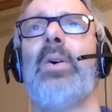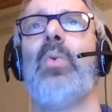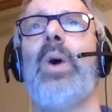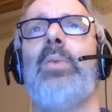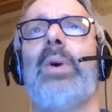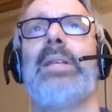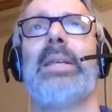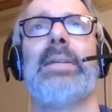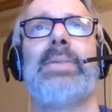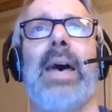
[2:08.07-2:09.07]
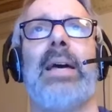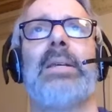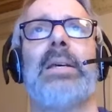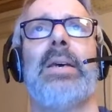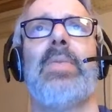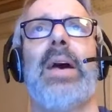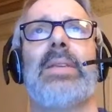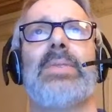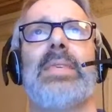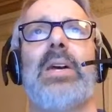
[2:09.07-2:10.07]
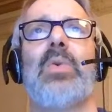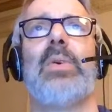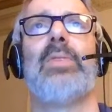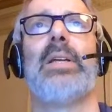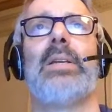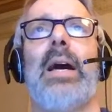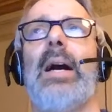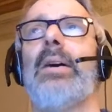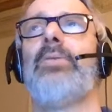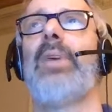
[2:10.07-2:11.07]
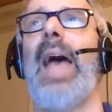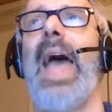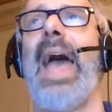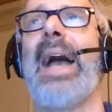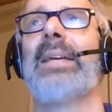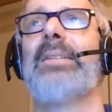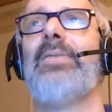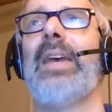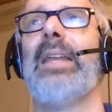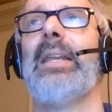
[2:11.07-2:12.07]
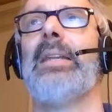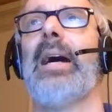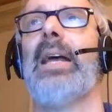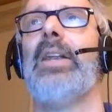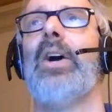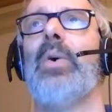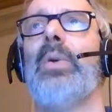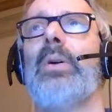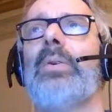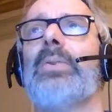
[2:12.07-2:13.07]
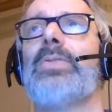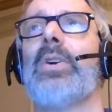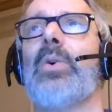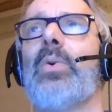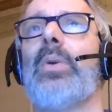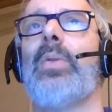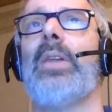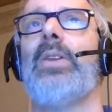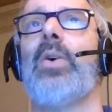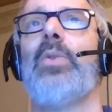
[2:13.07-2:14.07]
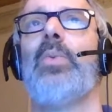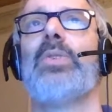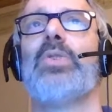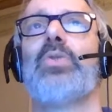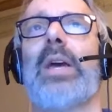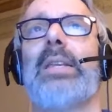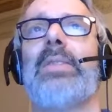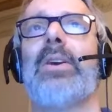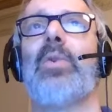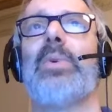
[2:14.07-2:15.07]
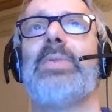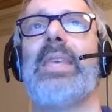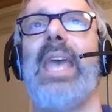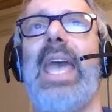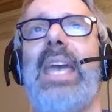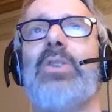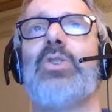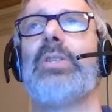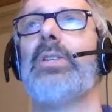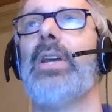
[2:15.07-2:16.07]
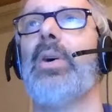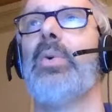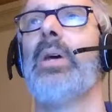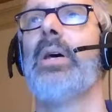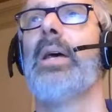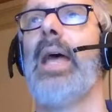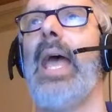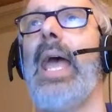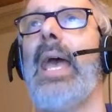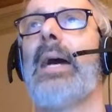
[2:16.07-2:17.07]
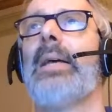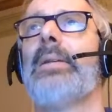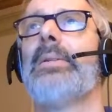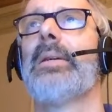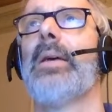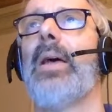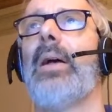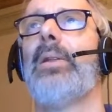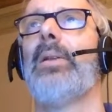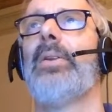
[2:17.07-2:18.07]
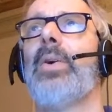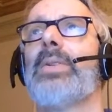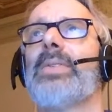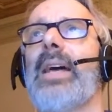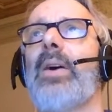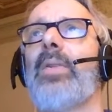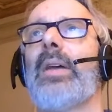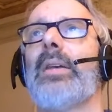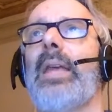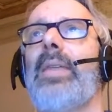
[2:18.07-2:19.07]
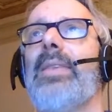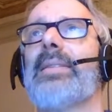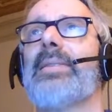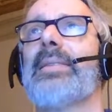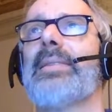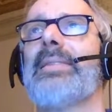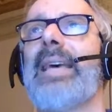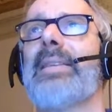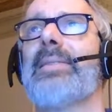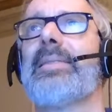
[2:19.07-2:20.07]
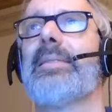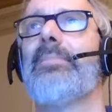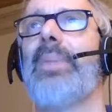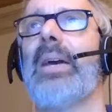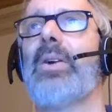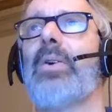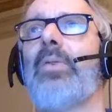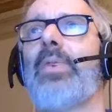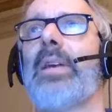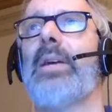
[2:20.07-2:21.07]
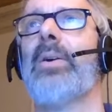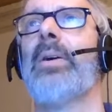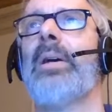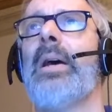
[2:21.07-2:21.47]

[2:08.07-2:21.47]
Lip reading: When one does that, that's the equivalent of activating a node. So the node that we just dragged in there was the agent node. And notice now that in this sets picker over here,